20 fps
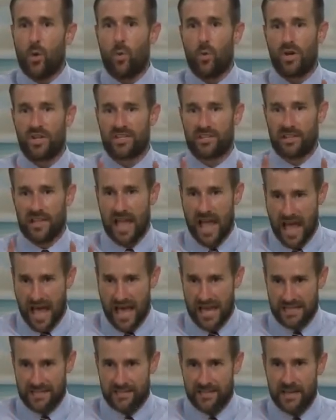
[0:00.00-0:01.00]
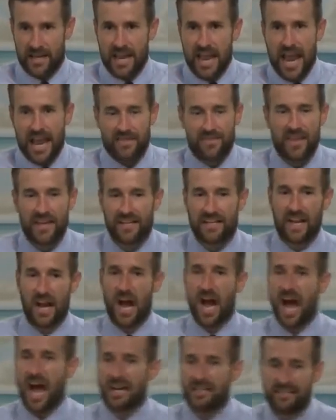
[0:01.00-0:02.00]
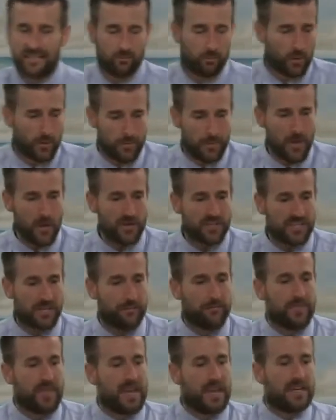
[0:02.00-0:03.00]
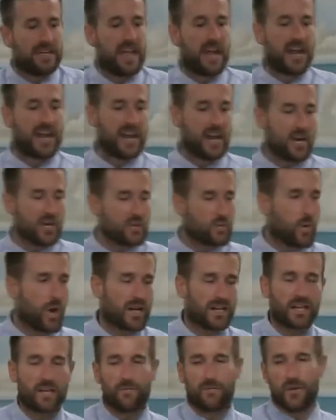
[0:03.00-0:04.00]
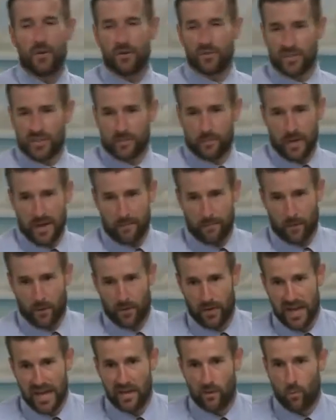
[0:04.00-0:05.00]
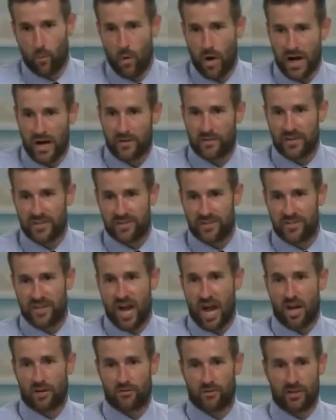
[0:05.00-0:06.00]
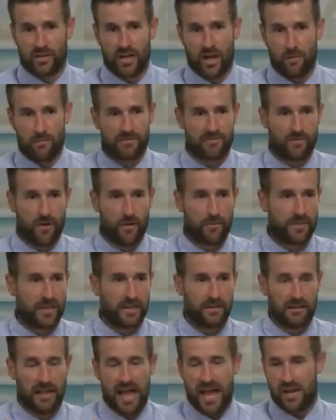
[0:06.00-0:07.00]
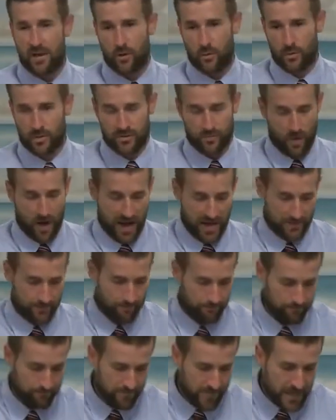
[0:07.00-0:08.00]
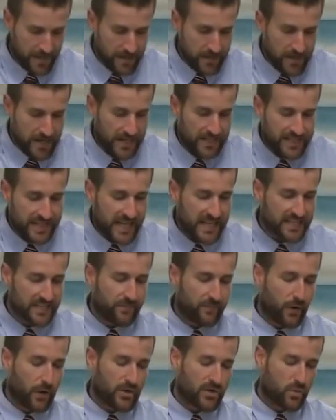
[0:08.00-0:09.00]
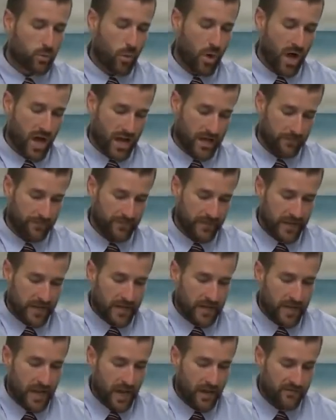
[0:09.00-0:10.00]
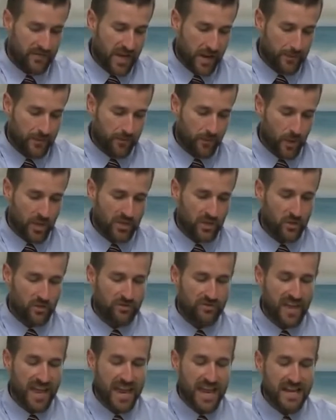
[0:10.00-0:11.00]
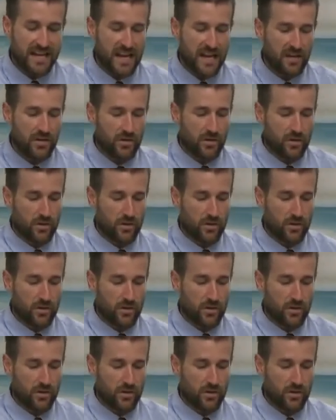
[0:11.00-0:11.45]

was lies. And then God rebukes him. Now here's what confuses people and where this doctrine comes from that Elihu was right. It says in verse 1 of chapter 42, then